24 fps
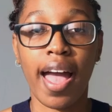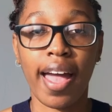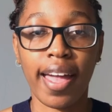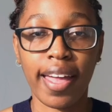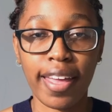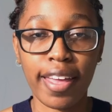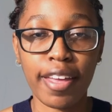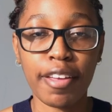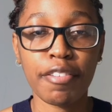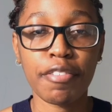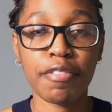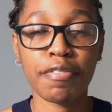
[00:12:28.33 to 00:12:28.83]

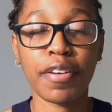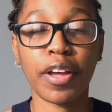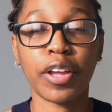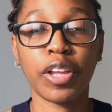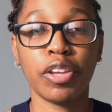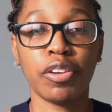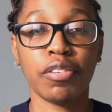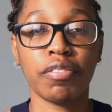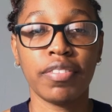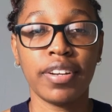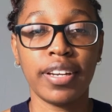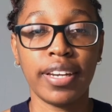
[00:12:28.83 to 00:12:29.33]
If
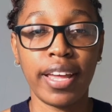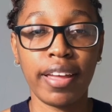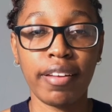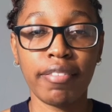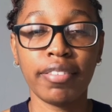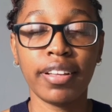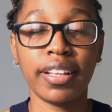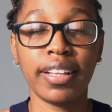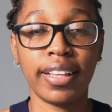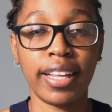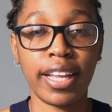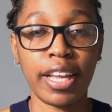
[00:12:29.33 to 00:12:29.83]
you've
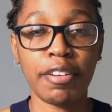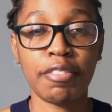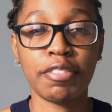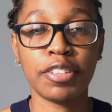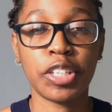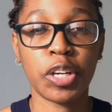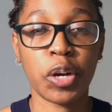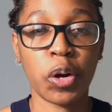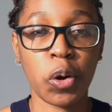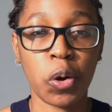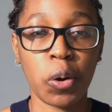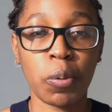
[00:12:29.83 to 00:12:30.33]
never left
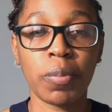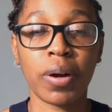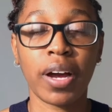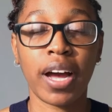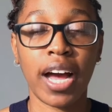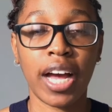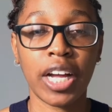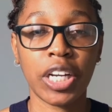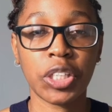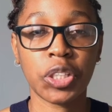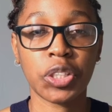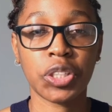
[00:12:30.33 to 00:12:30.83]
your home
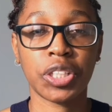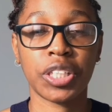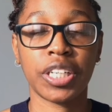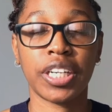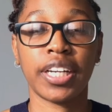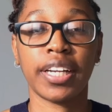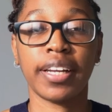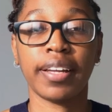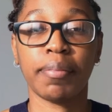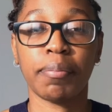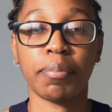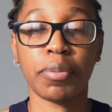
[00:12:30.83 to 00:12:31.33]

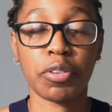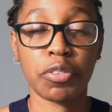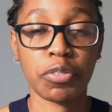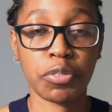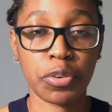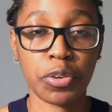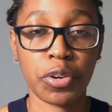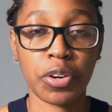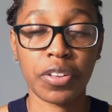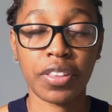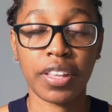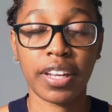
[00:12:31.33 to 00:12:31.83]
country
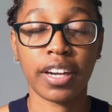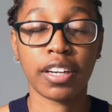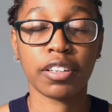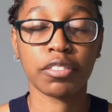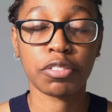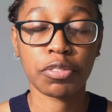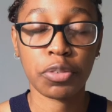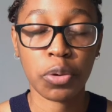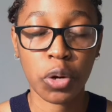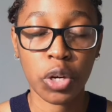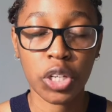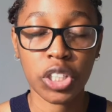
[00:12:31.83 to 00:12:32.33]
before, then
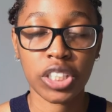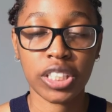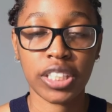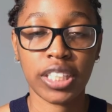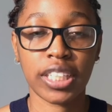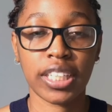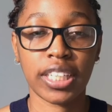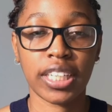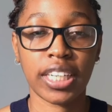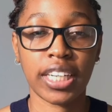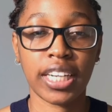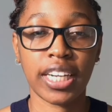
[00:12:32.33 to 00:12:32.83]

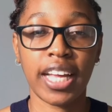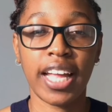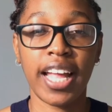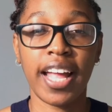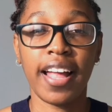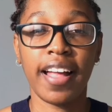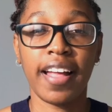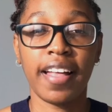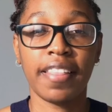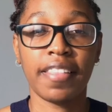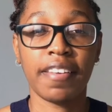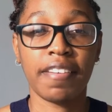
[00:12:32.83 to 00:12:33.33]
unfortunately
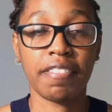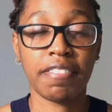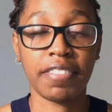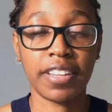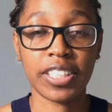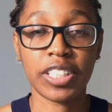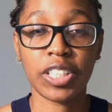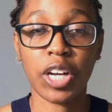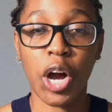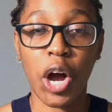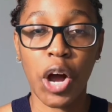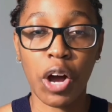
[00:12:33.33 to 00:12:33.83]
the
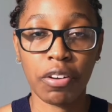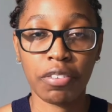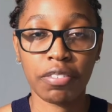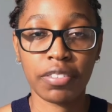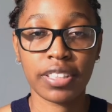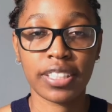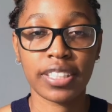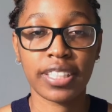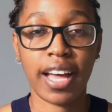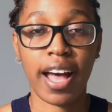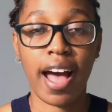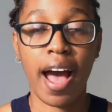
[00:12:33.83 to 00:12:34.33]
visa
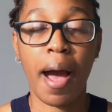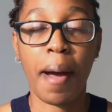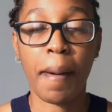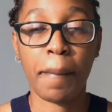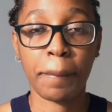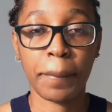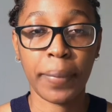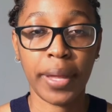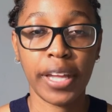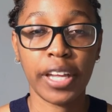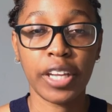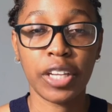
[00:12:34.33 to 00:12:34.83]
officer
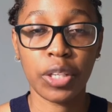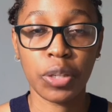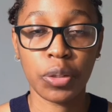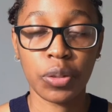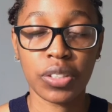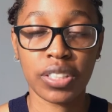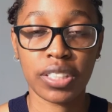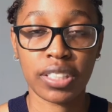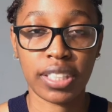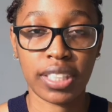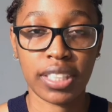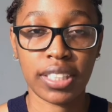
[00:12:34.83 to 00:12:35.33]
may
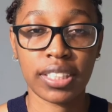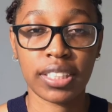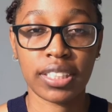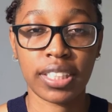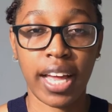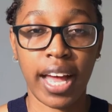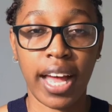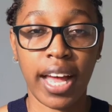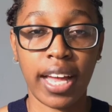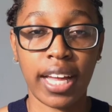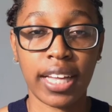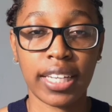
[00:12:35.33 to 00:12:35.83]
use this
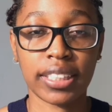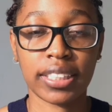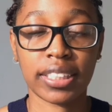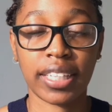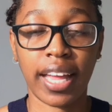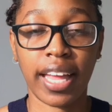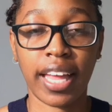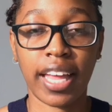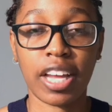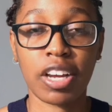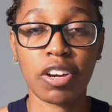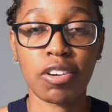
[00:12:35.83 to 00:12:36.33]
as
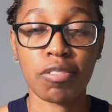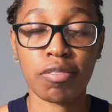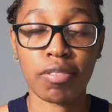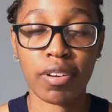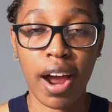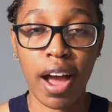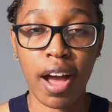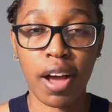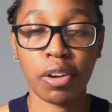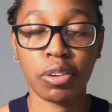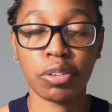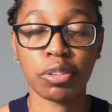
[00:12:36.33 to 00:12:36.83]
a
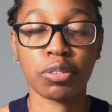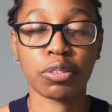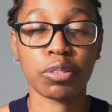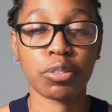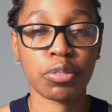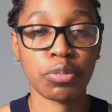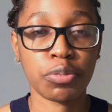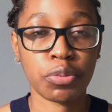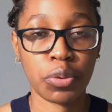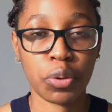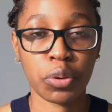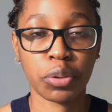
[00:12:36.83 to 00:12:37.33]
ground
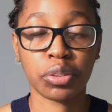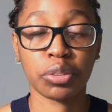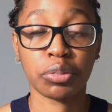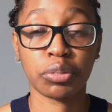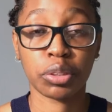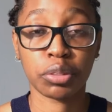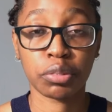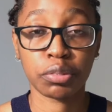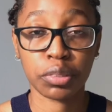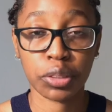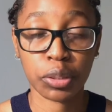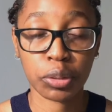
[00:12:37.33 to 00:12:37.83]
for
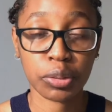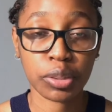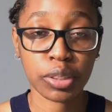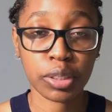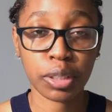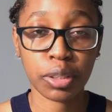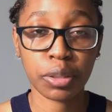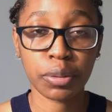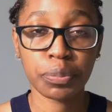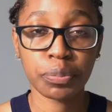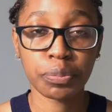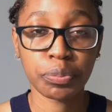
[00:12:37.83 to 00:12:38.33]

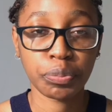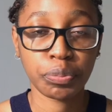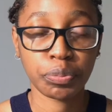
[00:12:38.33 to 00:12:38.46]
refusal.